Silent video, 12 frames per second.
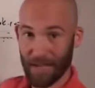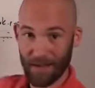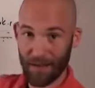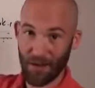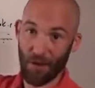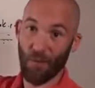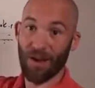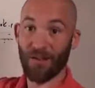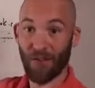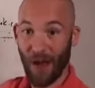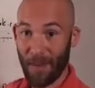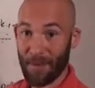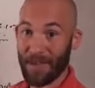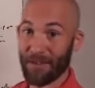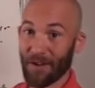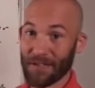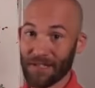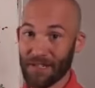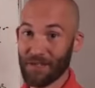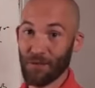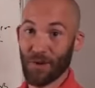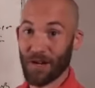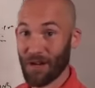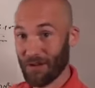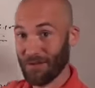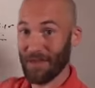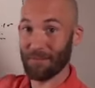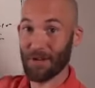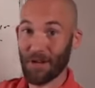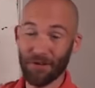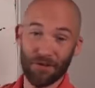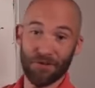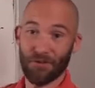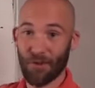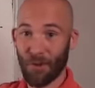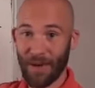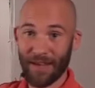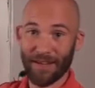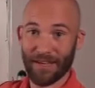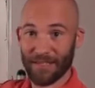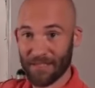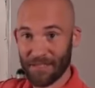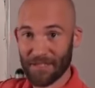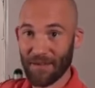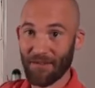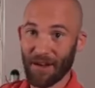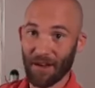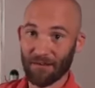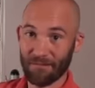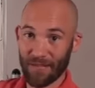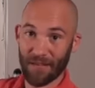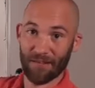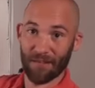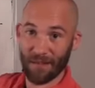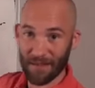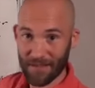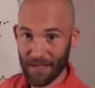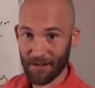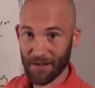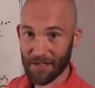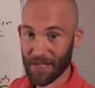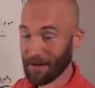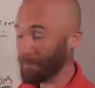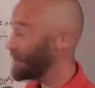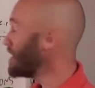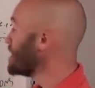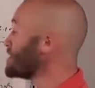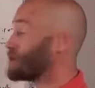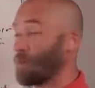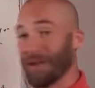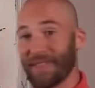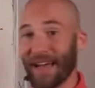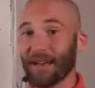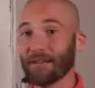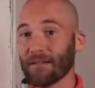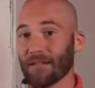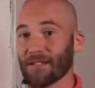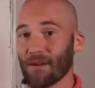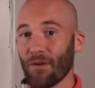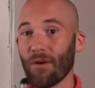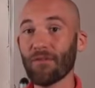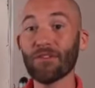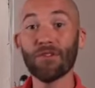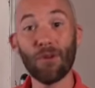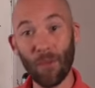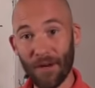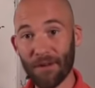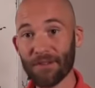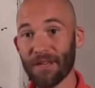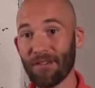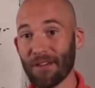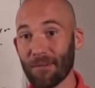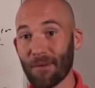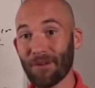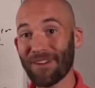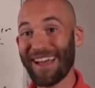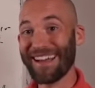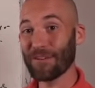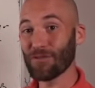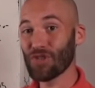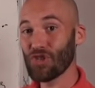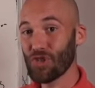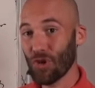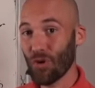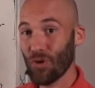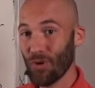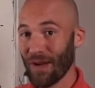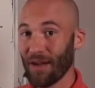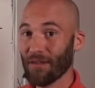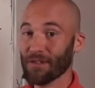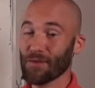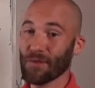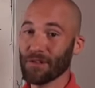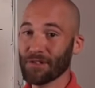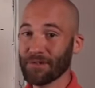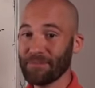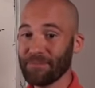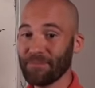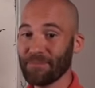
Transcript: in, whatever IP address it is you want them to go to, 208.67. Et cetera, et cetera. So with that, let's go over to a Windows 7 computer, and I will show you how this works.